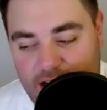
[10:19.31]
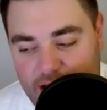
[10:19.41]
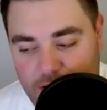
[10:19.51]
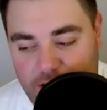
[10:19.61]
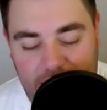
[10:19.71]
And
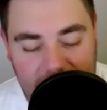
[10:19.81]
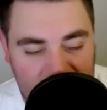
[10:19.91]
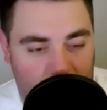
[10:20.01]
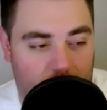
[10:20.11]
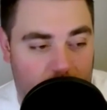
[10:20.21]
I do think it
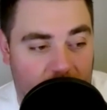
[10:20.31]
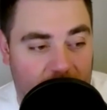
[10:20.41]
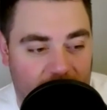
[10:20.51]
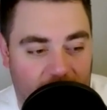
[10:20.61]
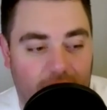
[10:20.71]
is worth
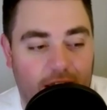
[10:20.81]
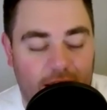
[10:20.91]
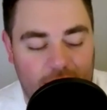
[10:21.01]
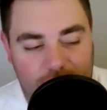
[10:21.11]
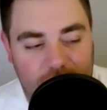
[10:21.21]
monitoring
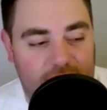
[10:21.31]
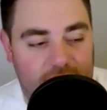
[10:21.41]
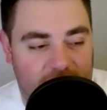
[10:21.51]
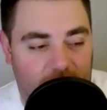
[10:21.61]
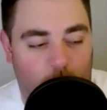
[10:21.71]
just
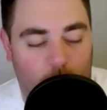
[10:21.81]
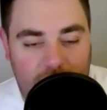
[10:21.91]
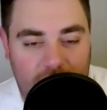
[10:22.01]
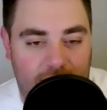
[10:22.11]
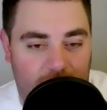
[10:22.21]
to see
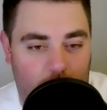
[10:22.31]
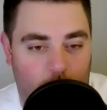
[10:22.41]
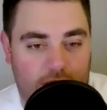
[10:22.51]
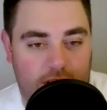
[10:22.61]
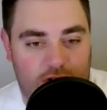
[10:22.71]
what they do
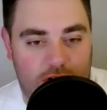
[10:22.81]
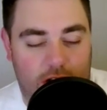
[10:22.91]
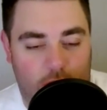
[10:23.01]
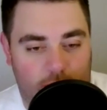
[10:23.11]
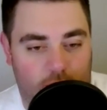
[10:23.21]
with this
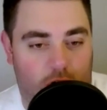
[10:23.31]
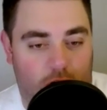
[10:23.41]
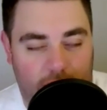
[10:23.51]
trade overall.